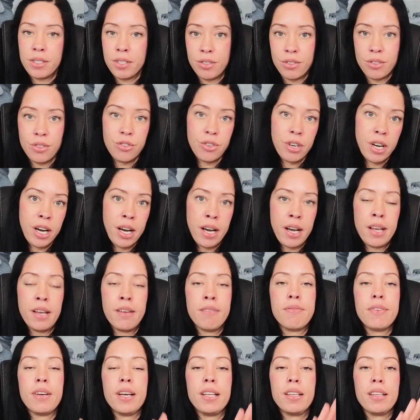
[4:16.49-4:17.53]
is you
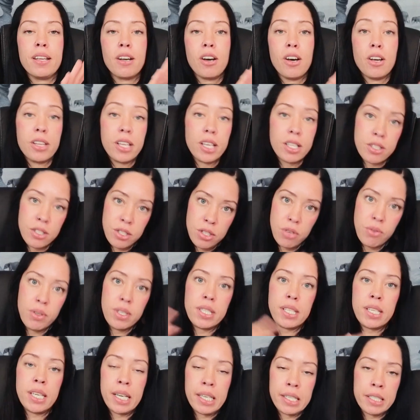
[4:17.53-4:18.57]
drive and then all that snow
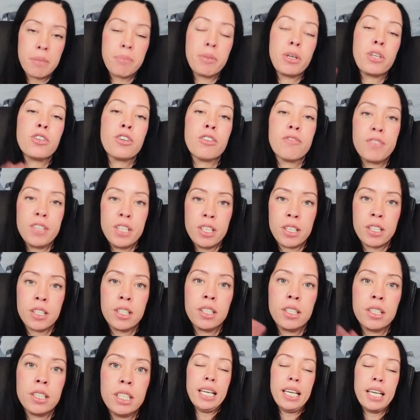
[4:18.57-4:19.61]
is kicked up on your
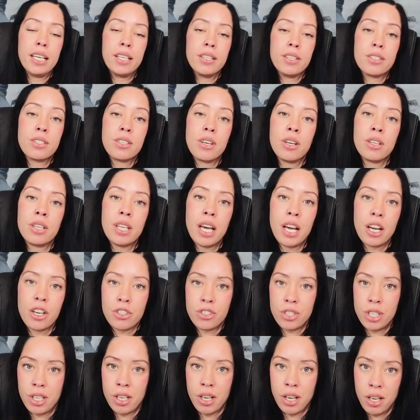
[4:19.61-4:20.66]
vehicle, and salt
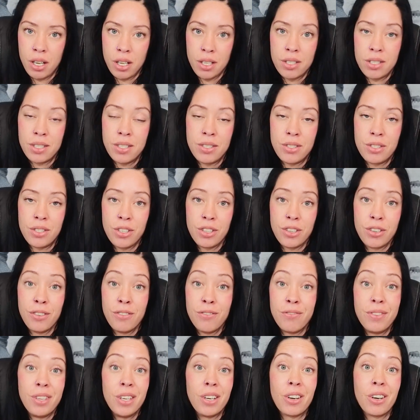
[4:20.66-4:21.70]
actually causes your
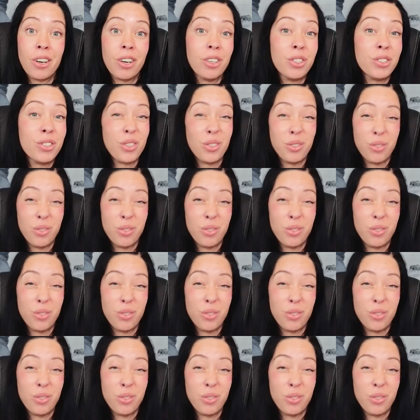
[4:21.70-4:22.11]
vehicle to